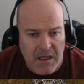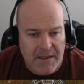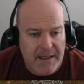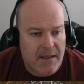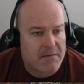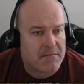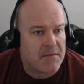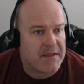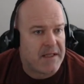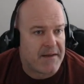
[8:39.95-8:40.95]
Yeah.
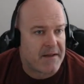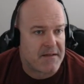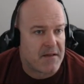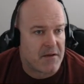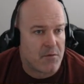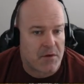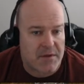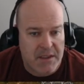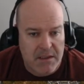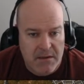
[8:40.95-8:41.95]
Like, yeah, that's not going to work,
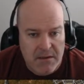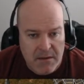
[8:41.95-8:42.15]
duh.